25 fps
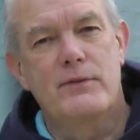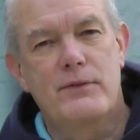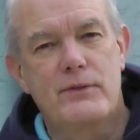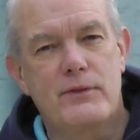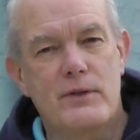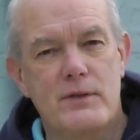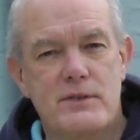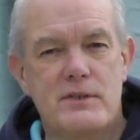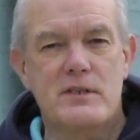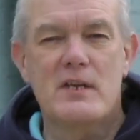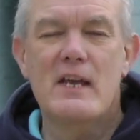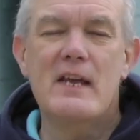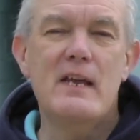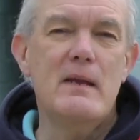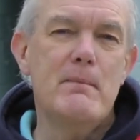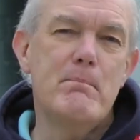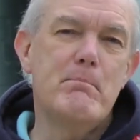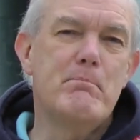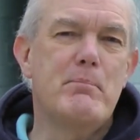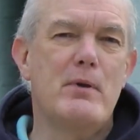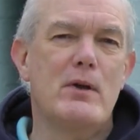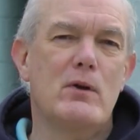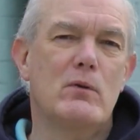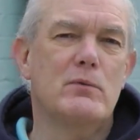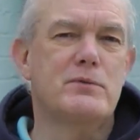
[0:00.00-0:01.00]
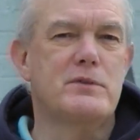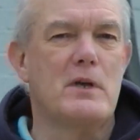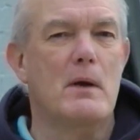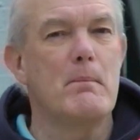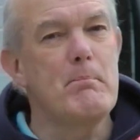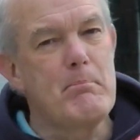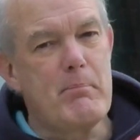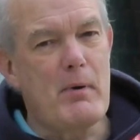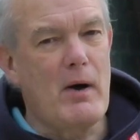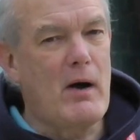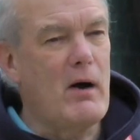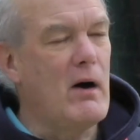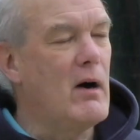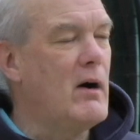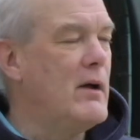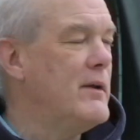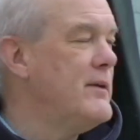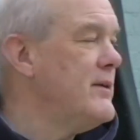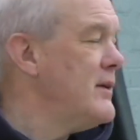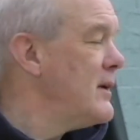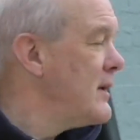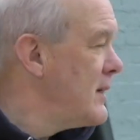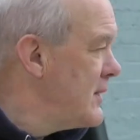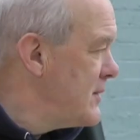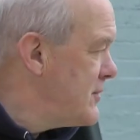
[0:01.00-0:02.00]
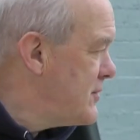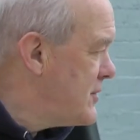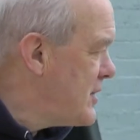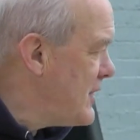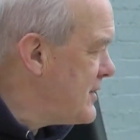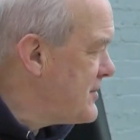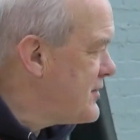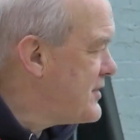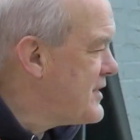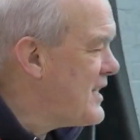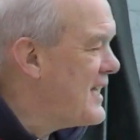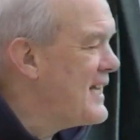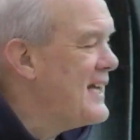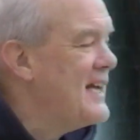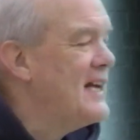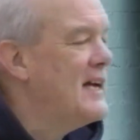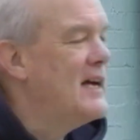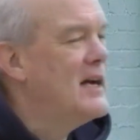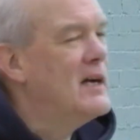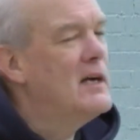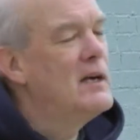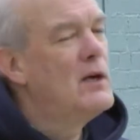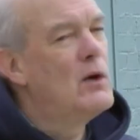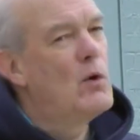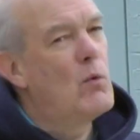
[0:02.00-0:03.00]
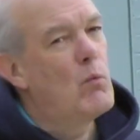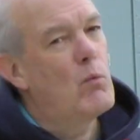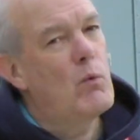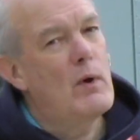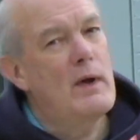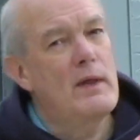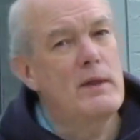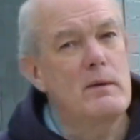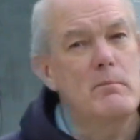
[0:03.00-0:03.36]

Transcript: The team built a barn just here where